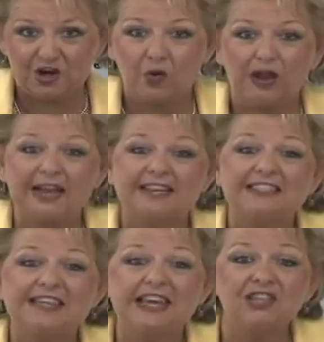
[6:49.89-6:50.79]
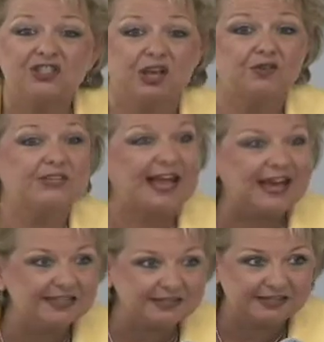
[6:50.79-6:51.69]
go ahead and teach those
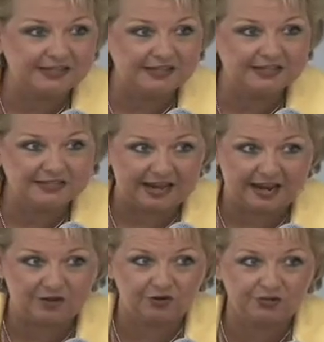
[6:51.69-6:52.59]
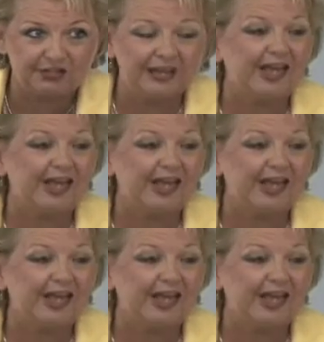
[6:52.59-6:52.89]
ACT standards,